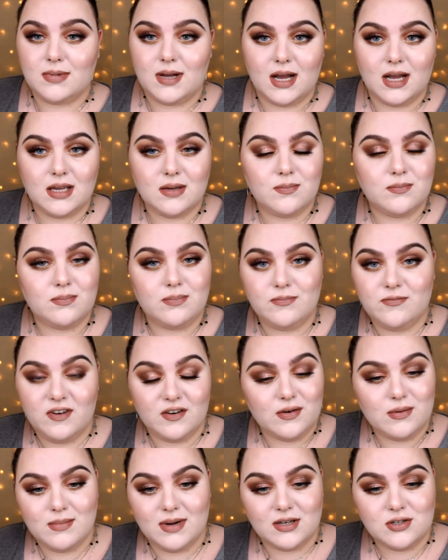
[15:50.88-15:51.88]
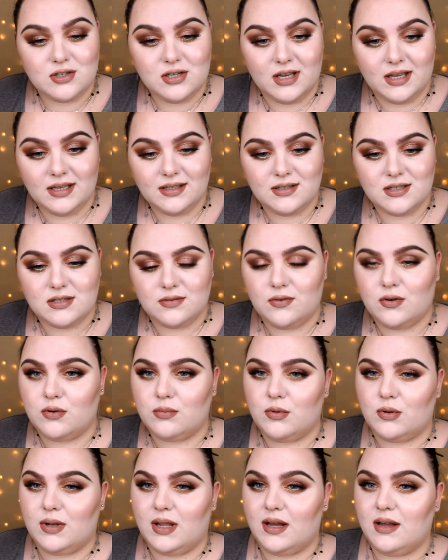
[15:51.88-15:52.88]
I very much like this
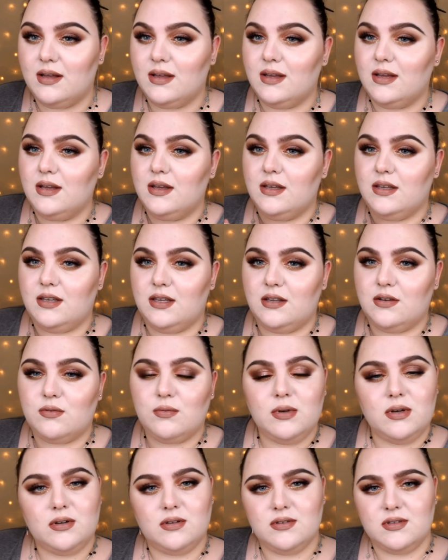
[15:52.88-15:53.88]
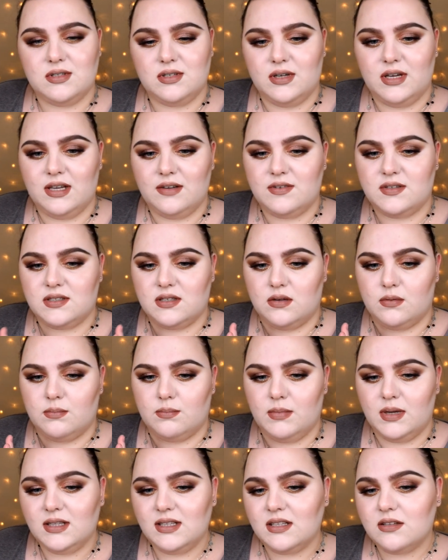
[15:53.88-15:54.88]
formula. Here we also have
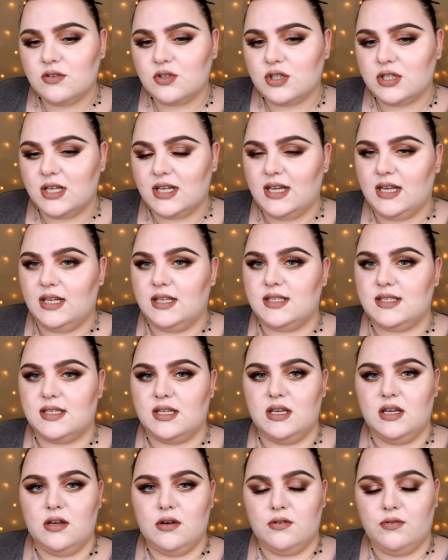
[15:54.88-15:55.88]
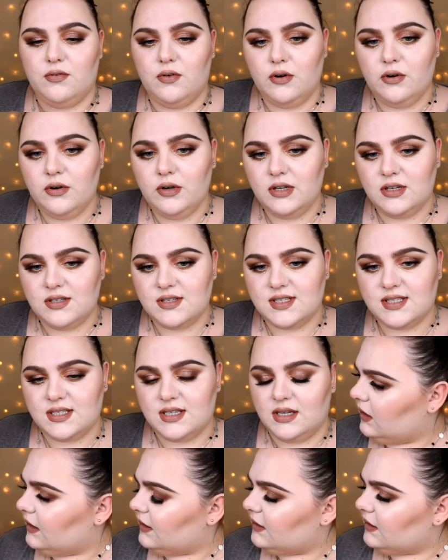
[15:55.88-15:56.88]
some metal shades,
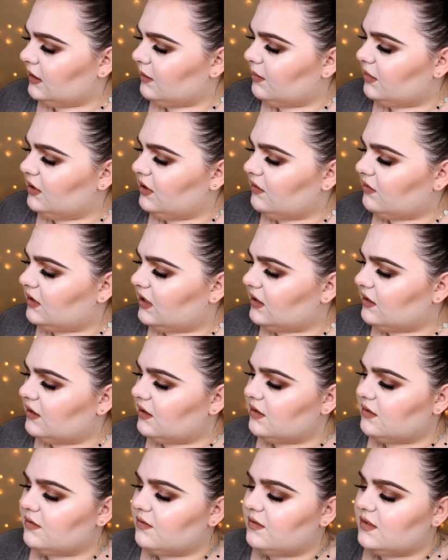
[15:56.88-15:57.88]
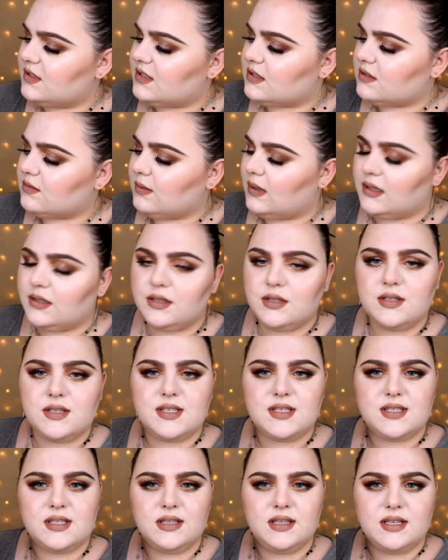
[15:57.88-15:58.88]
foils, and I believe that this one
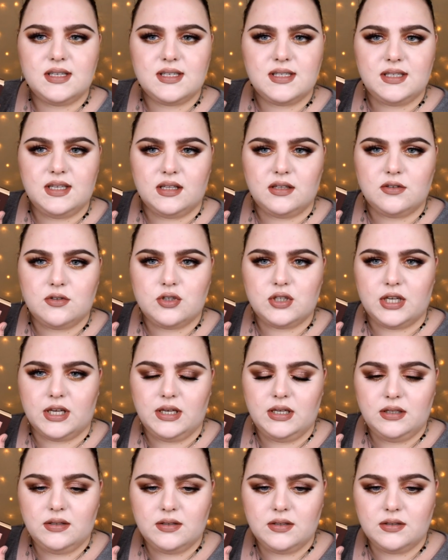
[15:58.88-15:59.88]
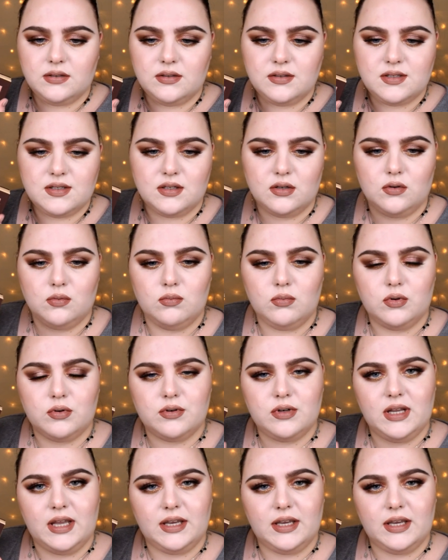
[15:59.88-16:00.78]
is celestial shade, so more